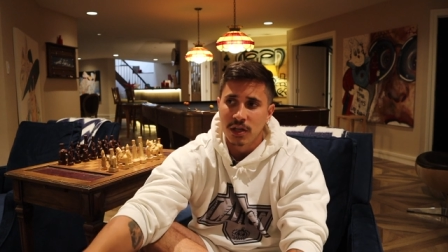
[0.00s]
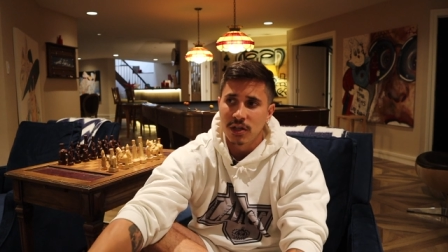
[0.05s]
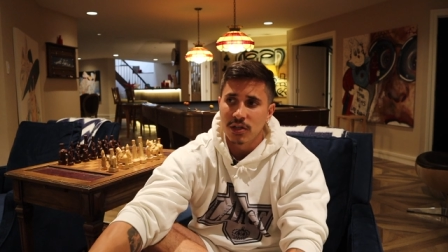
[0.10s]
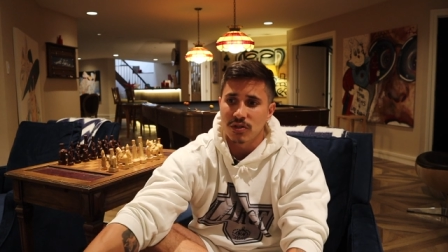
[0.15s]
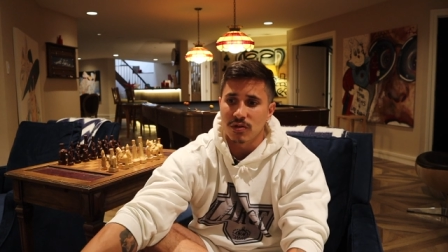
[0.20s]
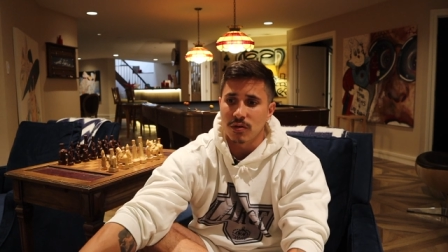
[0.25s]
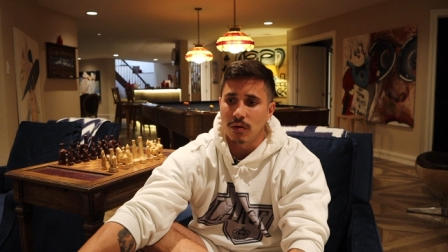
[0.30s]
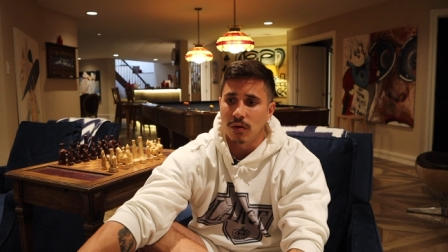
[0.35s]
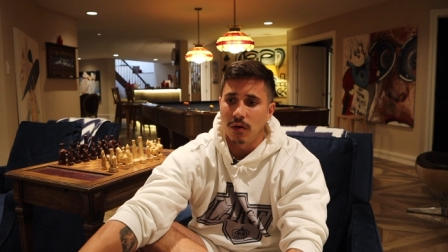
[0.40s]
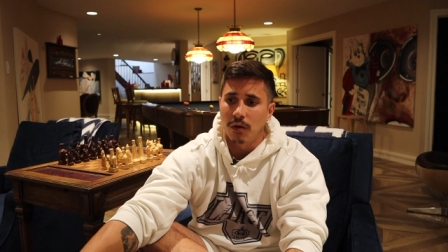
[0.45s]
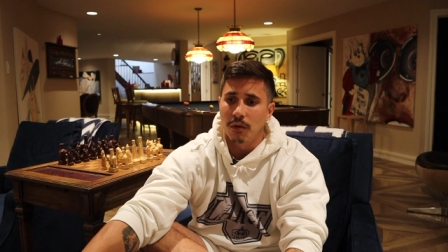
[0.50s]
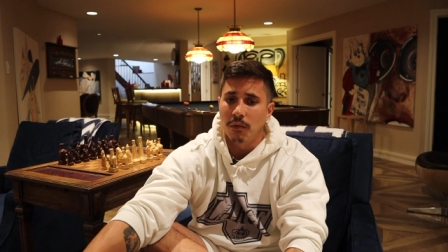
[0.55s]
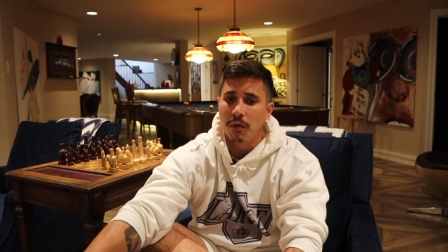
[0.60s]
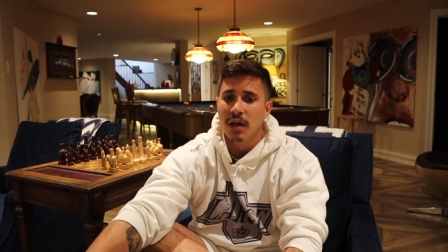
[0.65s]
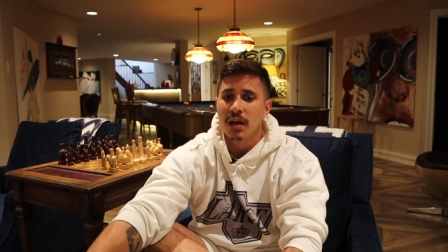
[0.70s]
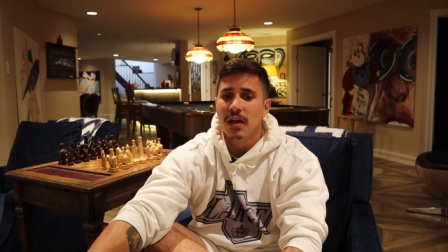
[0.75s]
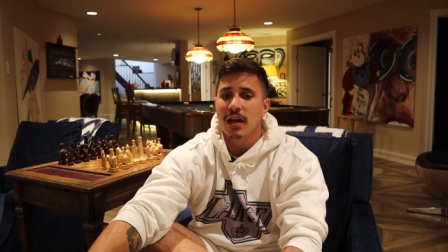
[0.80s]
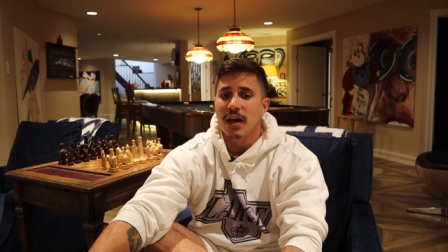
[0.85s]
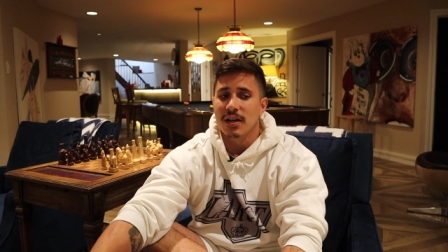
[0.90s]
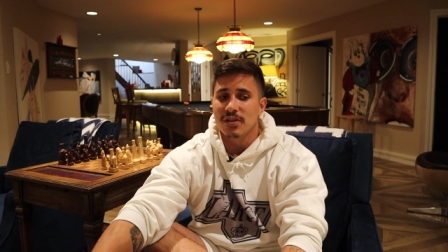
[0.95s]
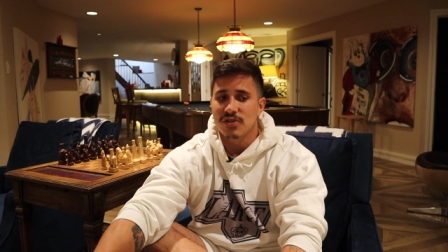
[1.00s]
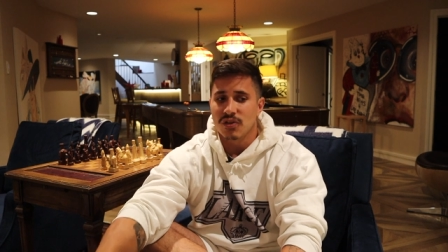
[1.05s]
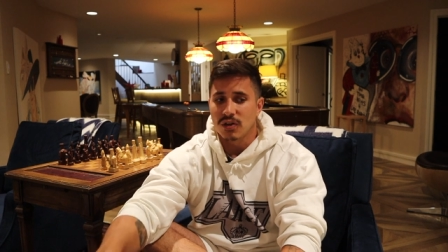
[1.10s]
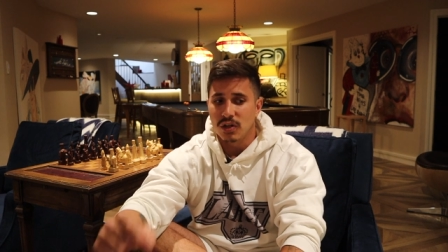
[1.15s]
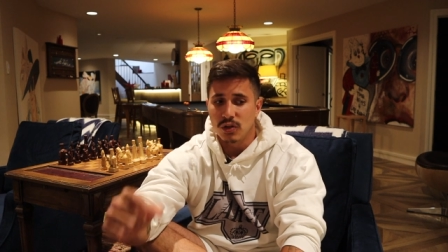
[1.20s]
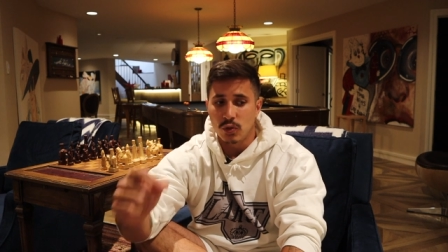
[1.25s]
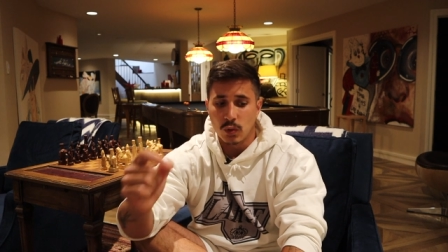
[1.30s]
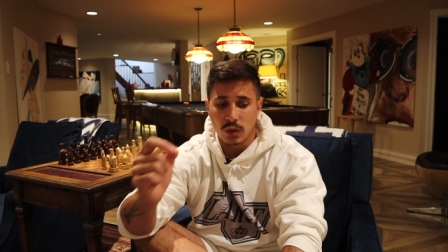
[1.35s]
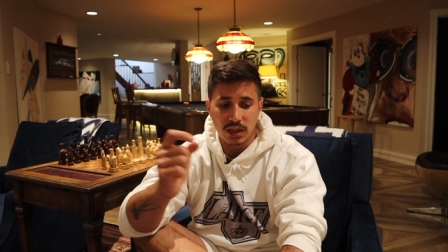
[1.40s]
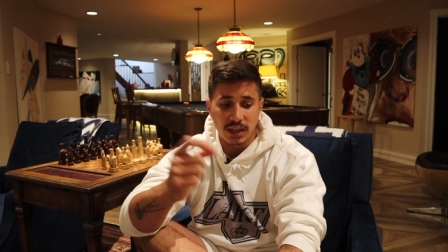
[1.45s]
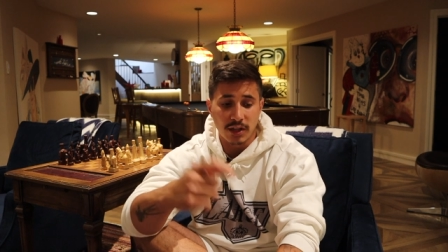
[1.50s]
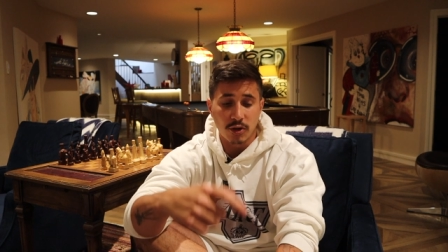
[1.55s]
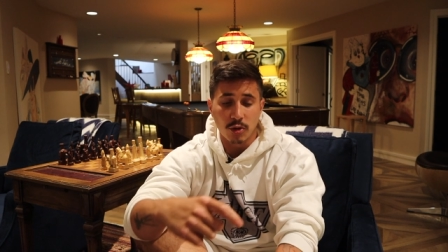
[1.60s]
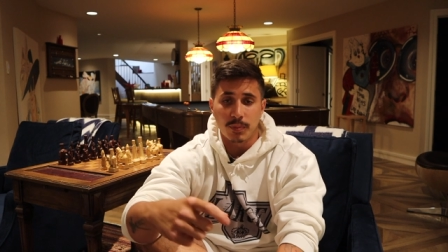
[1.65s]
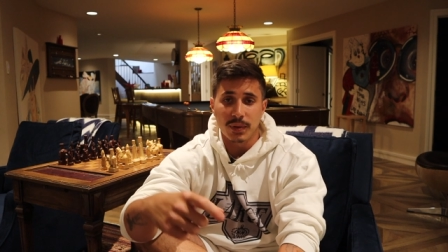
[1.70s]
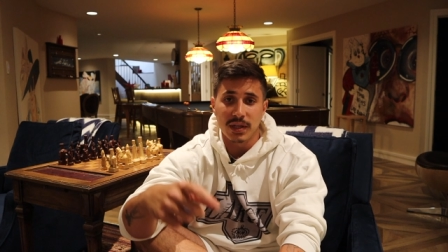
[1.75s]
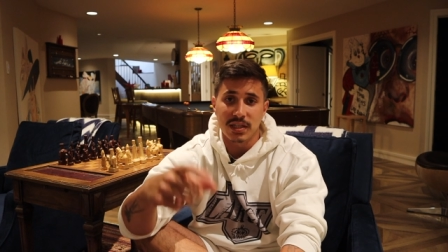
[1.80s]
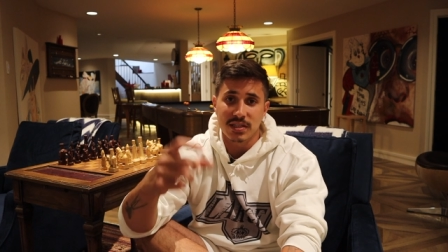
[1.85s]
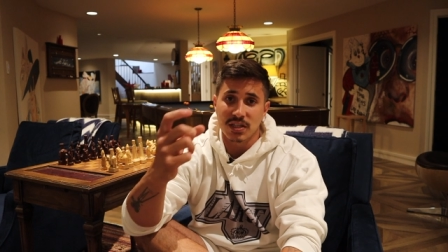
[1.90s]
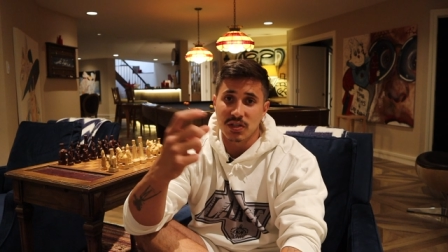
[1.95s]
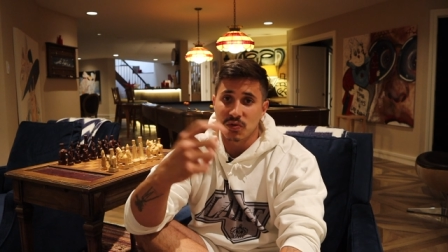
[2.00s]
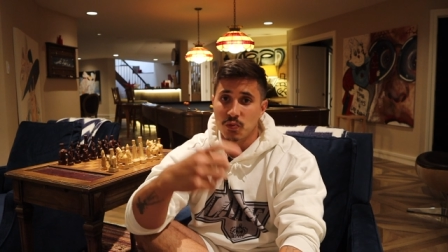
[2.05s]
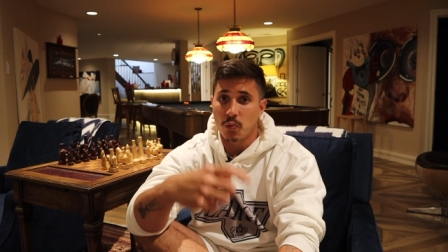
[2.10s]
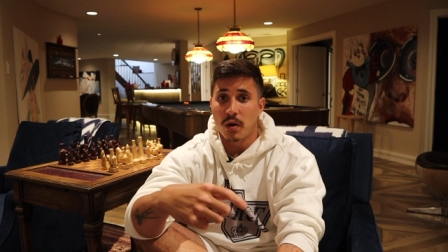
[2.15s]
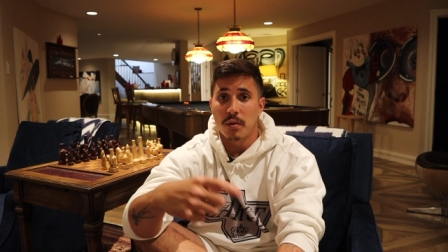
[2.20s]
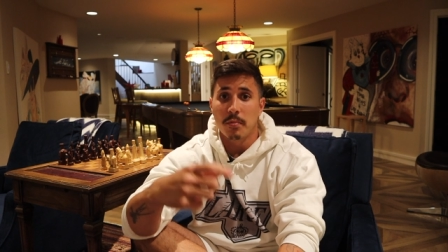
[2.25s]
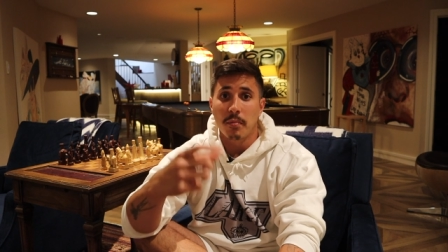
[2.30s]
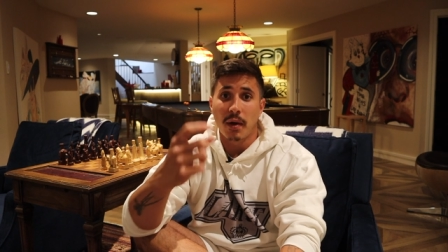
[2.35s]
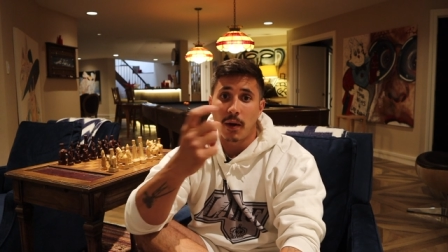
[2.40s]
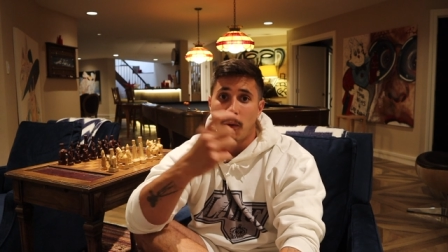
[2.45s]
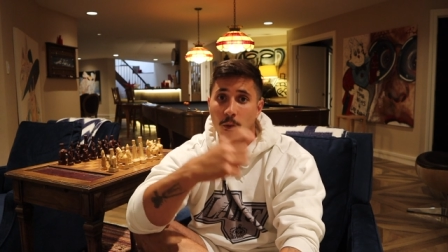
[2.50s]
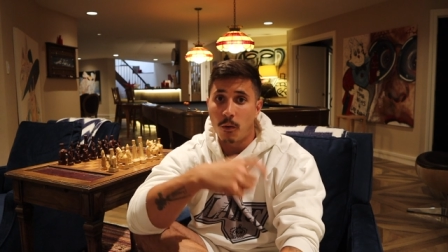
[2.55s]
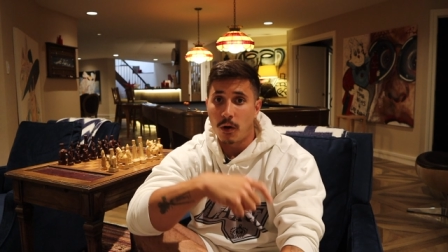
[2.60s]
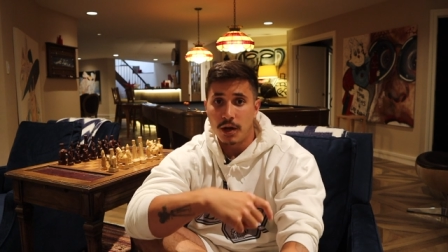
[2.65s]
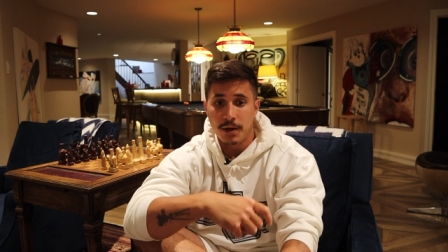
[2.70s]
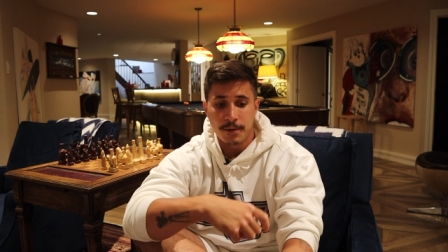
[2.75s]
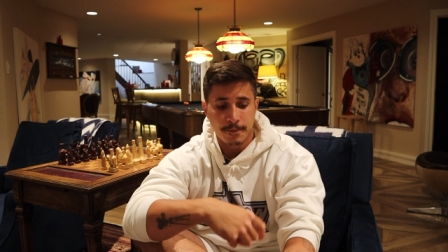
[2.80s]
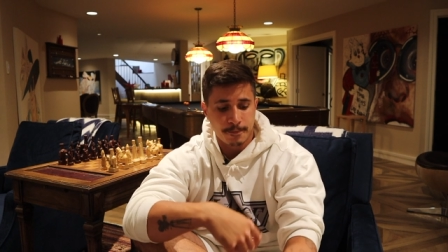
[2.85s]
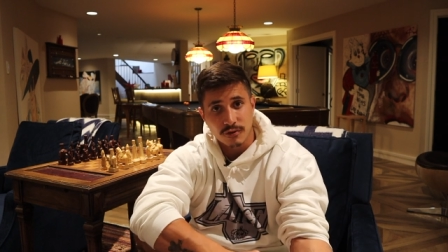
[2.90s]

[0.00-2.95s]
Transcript: So I started doing little pieces one by one.